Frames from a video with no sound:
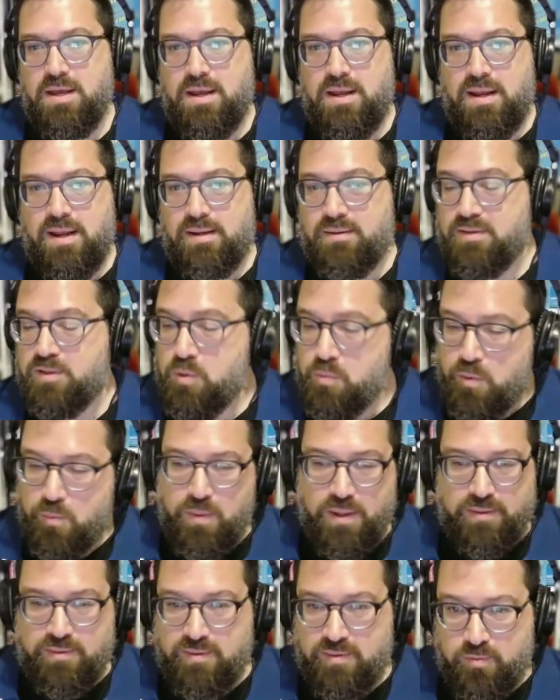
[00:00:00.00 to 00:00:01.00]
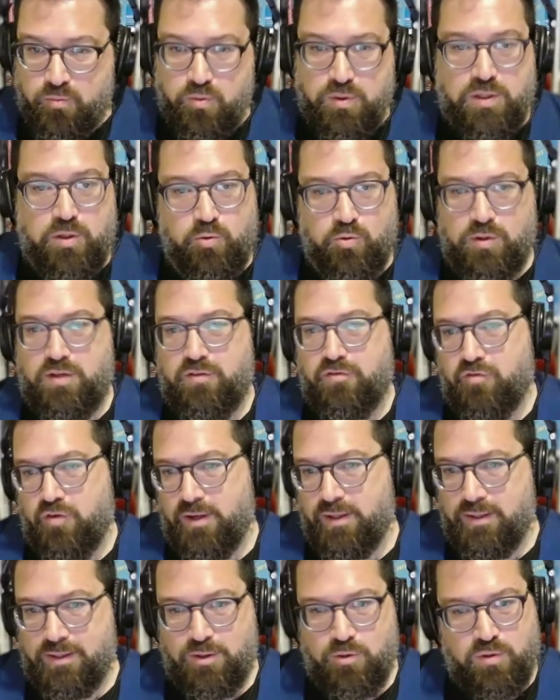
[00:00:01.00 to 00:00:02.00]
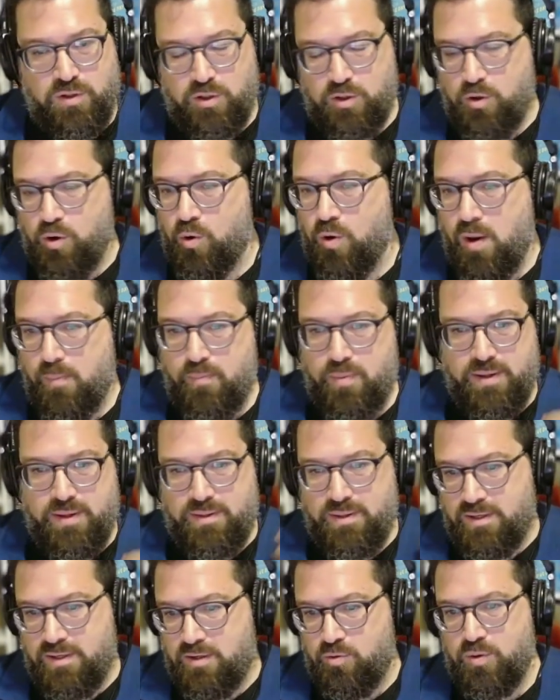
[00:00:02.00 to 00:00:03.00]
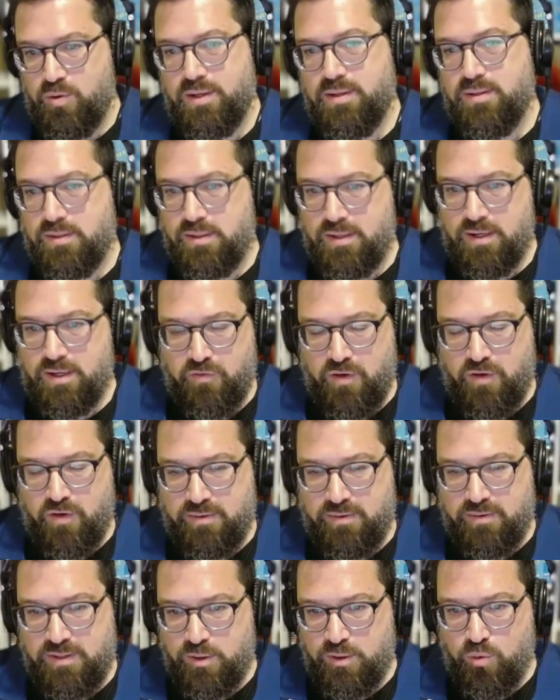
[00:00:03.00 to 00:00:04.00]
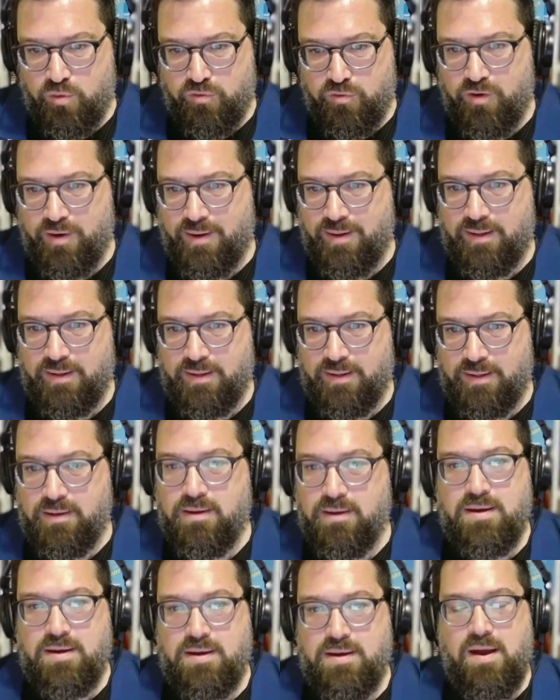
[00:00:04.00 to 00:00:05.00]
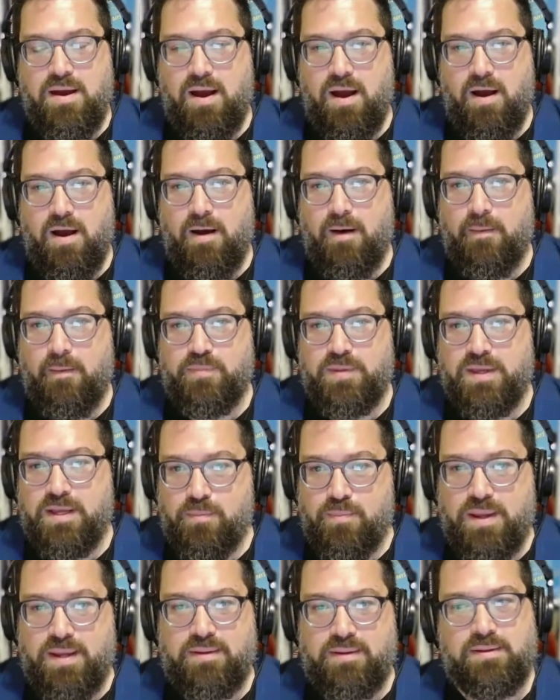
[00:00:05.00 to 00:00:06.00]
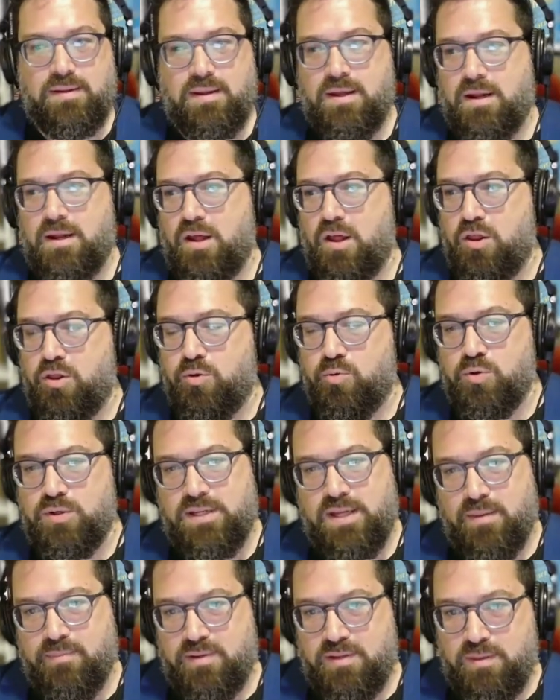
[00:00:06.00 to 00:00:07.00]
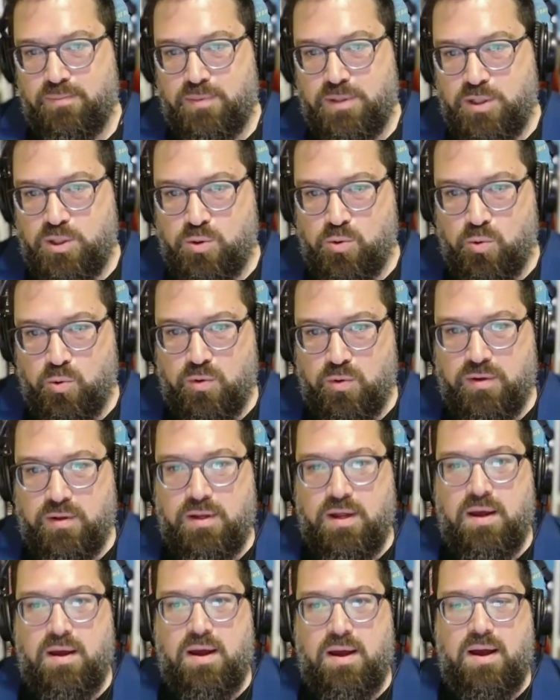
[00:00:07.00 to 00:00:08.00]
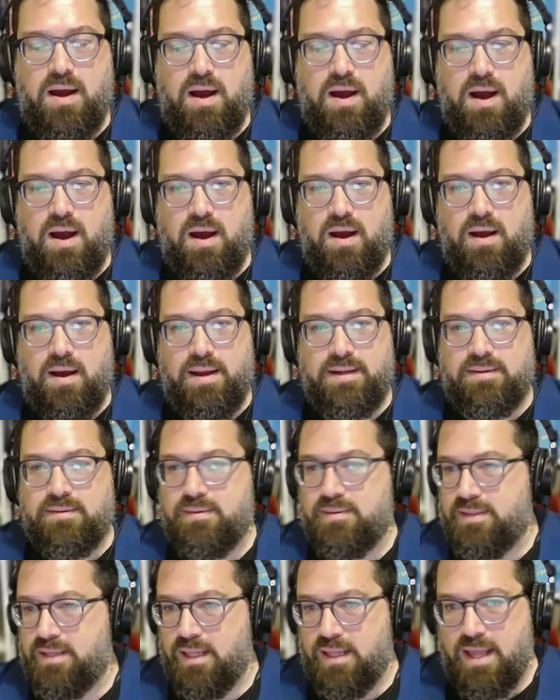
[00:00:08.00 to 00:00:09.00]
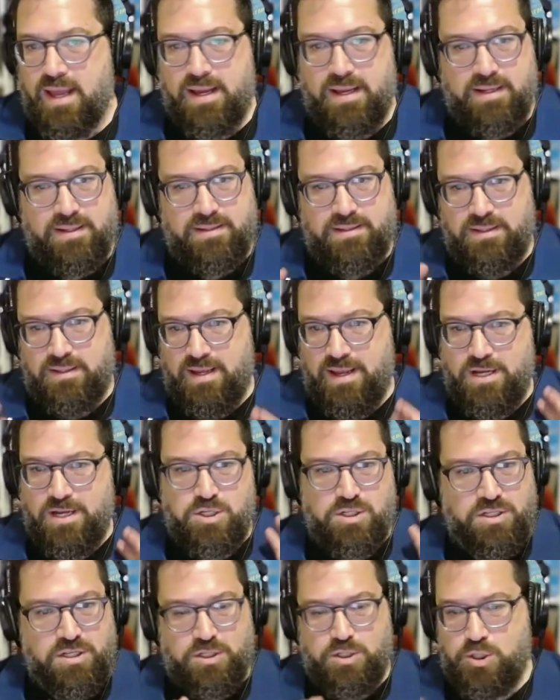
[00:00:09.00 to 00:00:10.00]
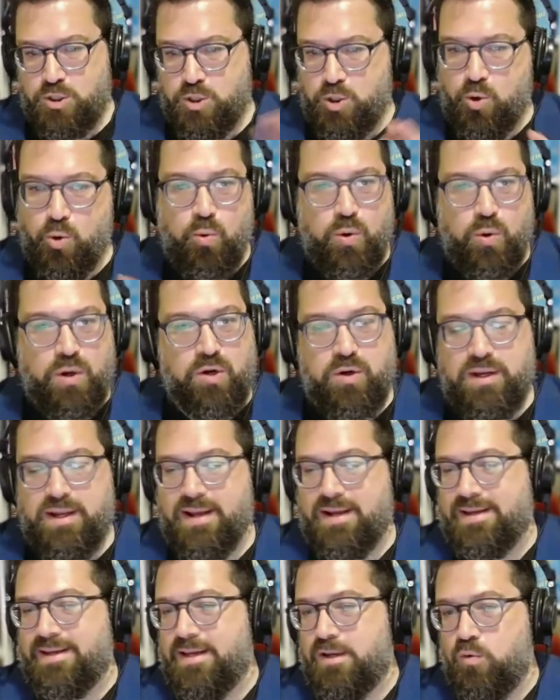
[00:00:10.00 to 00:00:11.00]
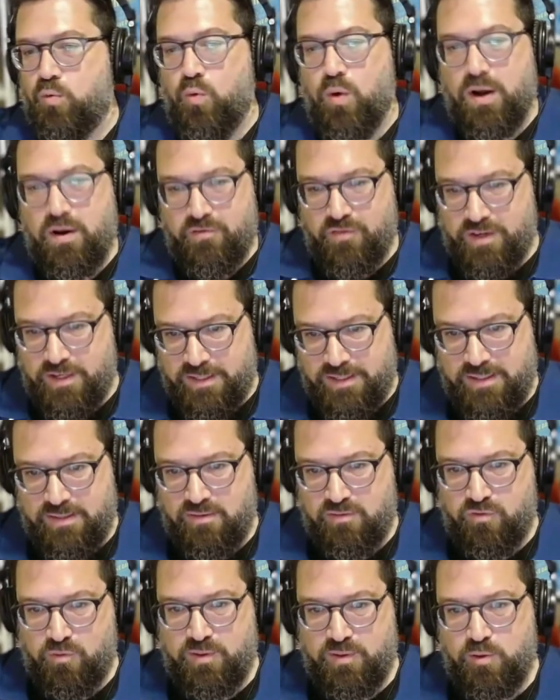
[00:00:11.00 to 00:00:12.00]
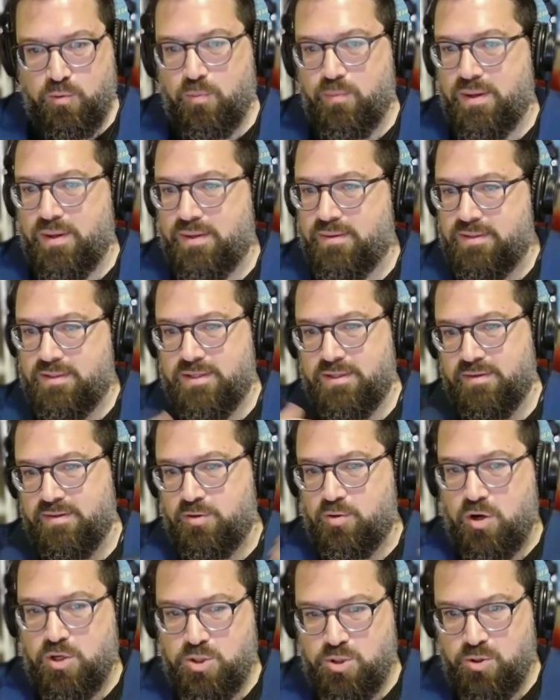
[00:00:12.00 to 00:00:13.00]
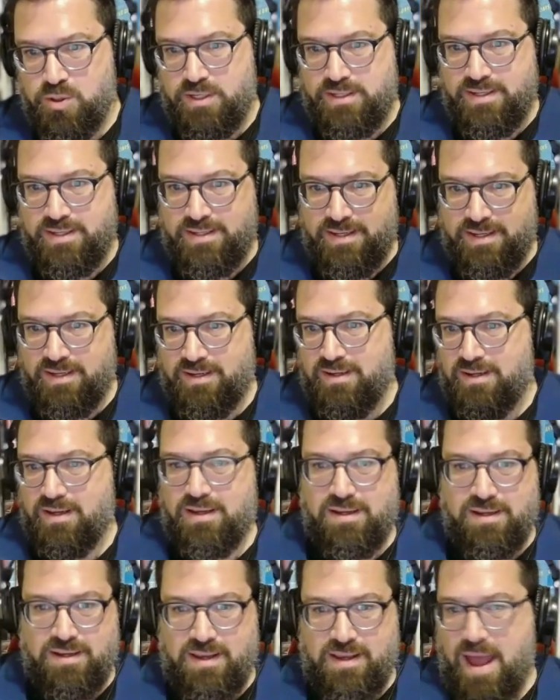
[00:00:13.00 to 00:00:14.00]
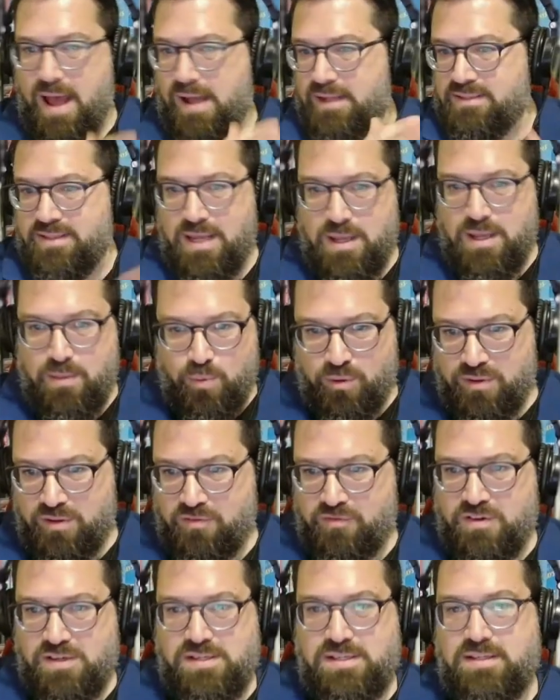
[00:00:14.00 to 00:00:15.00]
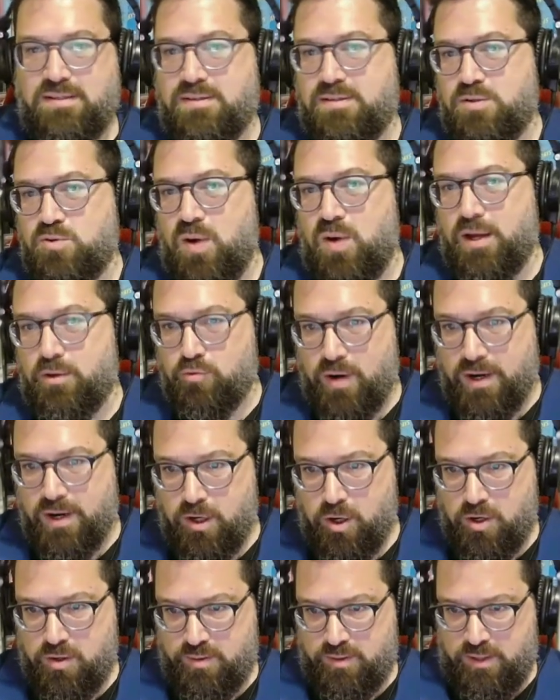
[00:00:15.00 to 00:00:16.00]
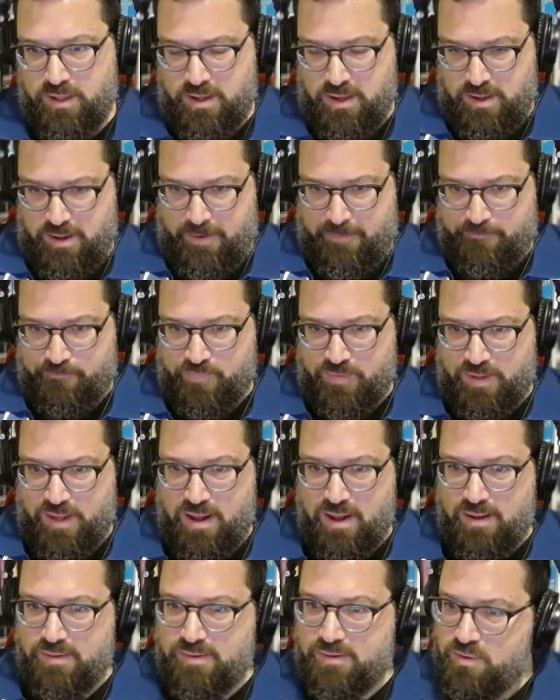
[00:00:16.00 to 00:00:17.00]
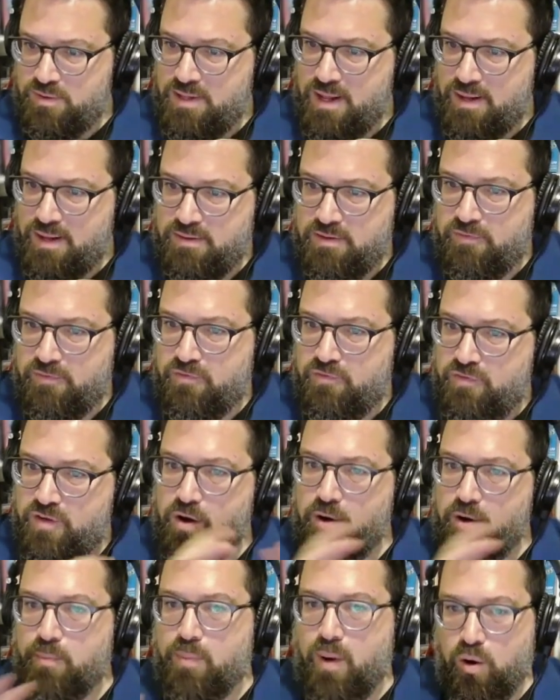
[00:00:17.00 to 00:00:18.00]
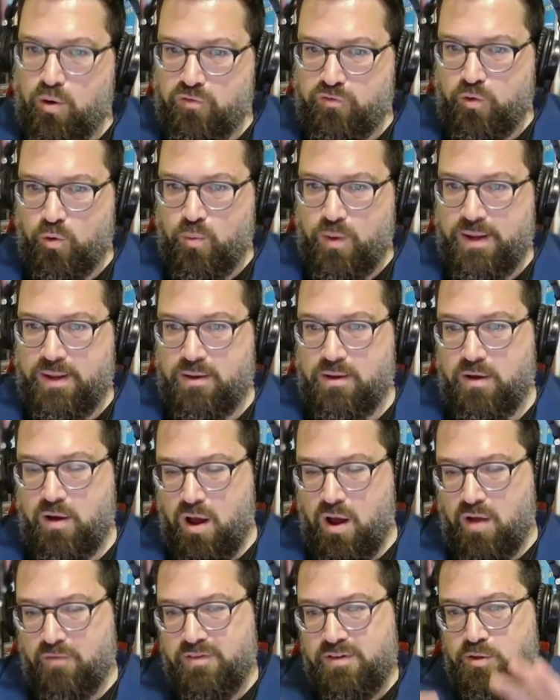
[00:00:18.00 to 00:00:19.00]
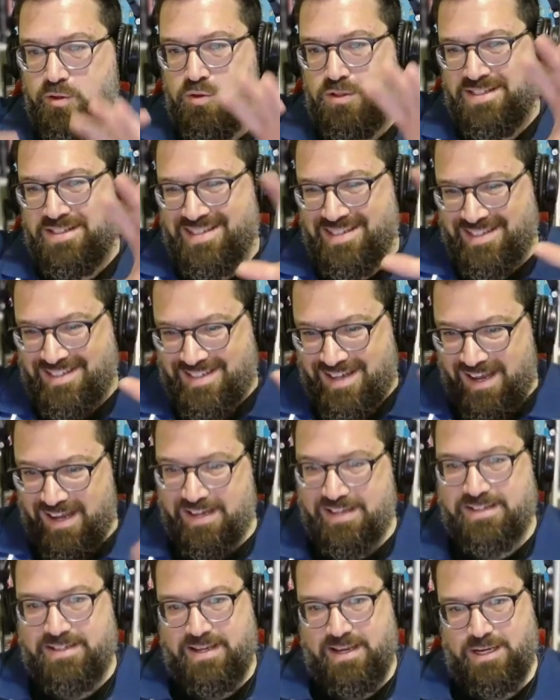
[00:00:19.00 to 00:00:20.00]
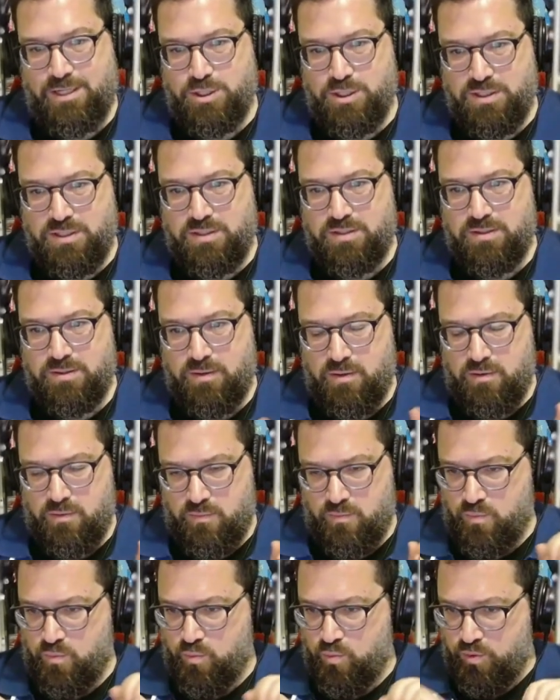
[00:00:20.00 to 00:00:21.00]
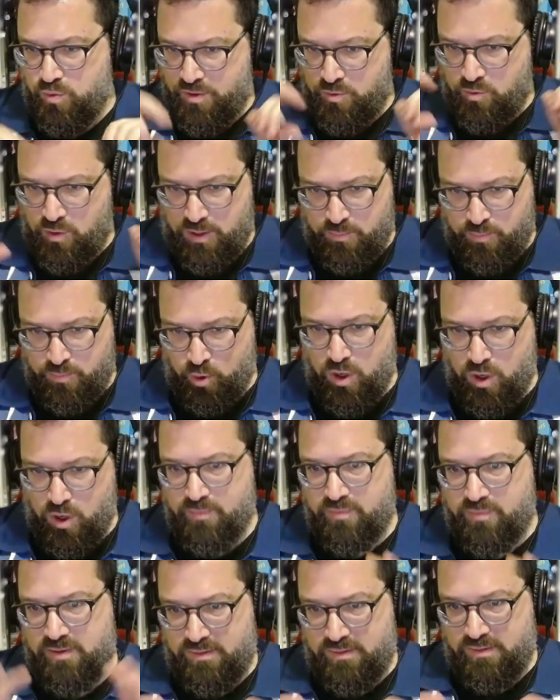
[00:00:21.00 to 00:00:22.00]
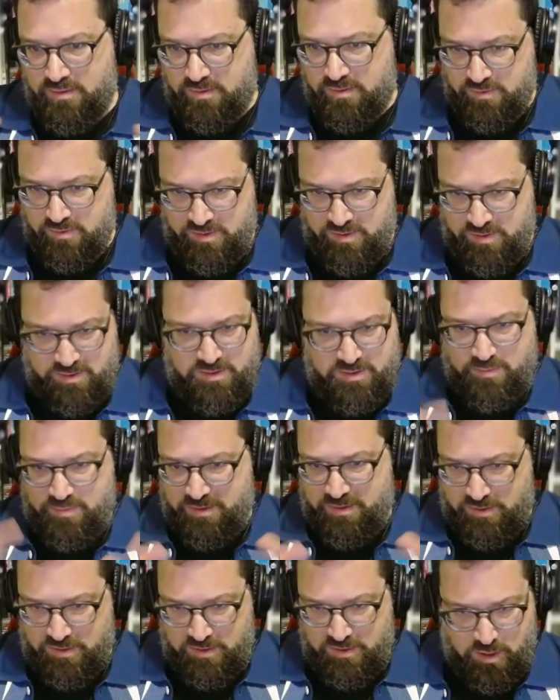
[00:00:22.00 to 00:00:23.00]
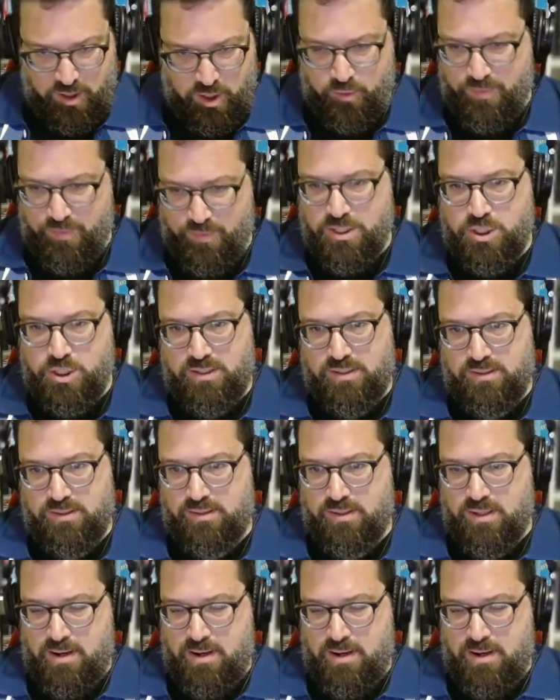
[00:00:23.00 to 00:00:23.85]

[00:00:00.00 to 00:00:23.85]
And Supabase is really, really friendly. You can go up, it creates kind of a SQL-friendly database through the MCP tools and the CLI. The agent can just query and get whatever it needs from Supabase. It can structure it. It can add tables if it needs to, add records. So that's a very powerful way. Obviously, you need to guide the agent with the right prompts and systems and automations.